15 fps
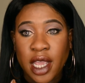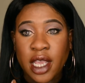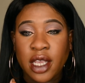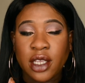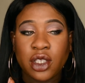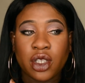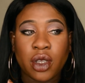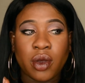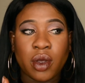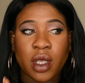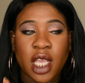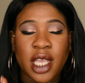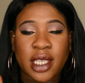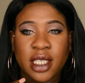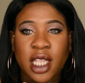so
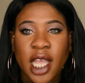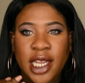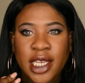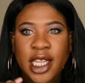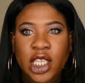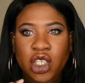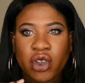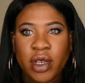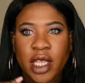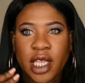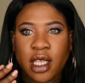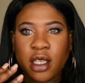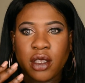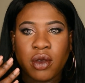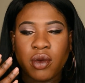it's like literally
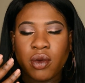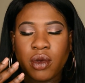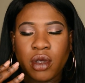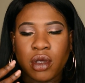you